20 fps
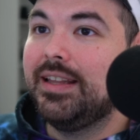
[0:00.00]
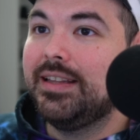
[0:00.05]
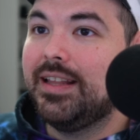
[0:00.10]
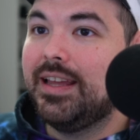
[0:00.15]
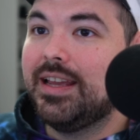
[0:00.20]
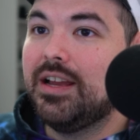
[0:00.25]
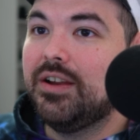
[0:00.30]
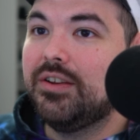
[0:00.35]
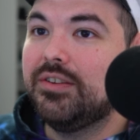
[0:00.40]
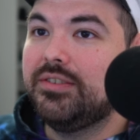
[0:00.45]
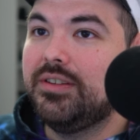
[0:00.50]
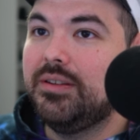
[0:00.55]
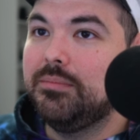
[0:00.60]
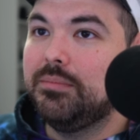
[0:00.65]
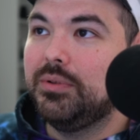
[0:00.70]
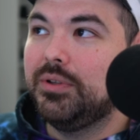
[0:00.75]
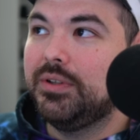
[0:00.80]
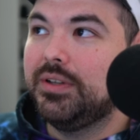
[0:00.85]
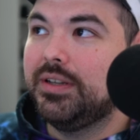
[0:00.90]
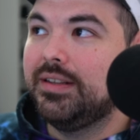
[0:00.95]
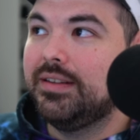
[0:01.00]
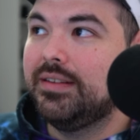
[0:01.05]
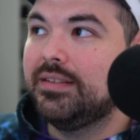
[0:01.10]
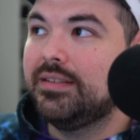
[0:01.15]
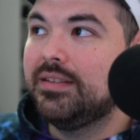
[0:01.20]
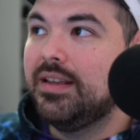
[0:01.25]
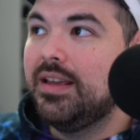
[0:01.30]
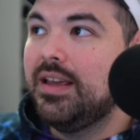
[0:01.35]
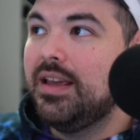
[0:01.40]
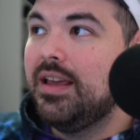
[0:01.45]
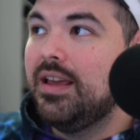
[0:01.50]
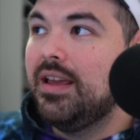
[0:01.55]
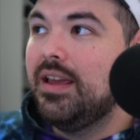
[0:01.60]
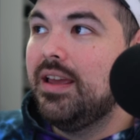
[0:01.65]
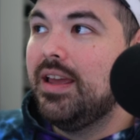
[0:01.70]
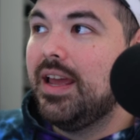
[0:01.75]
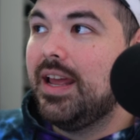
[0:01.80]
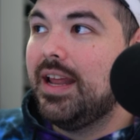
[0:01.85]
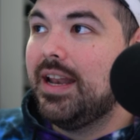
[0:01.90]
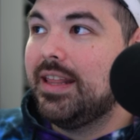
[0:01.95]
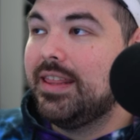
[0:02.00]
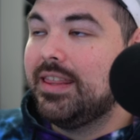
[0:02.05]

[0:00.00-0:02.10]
like how simple it is. And I